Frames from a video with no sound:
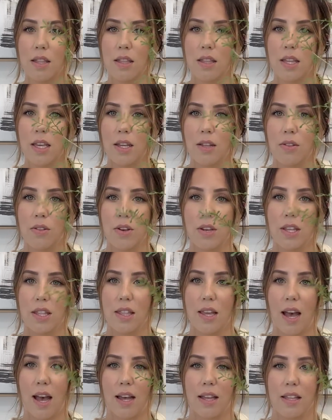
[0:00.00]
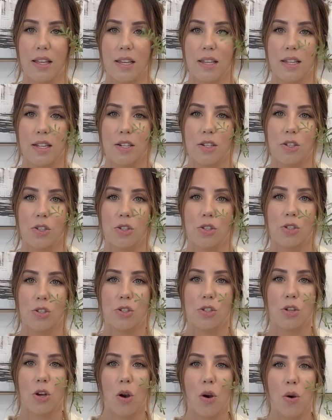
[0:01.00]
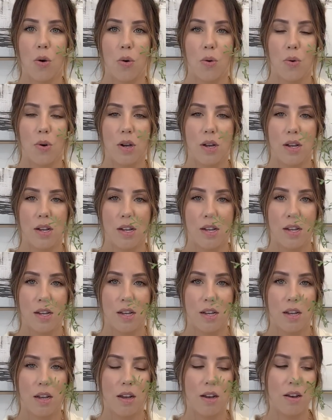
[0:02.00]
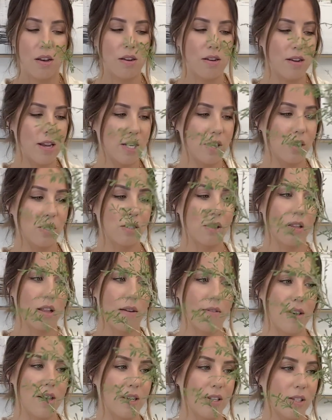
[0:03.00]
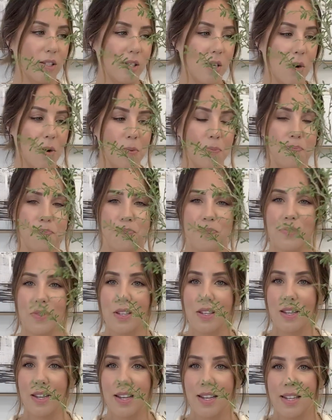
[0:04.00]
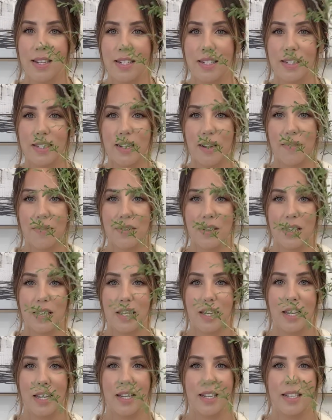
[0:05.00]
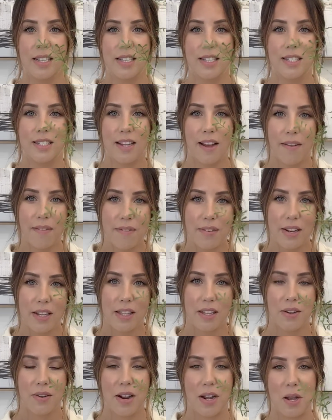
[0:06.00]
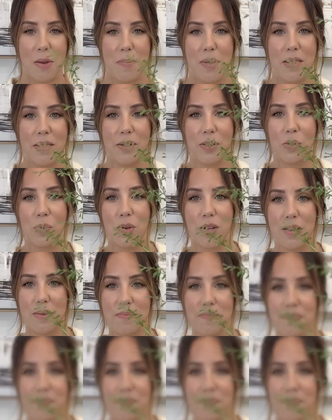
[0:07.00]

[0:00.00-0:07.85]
Like, look at that. Like, they're just so, oh, I just love it. So definitely recommend this one.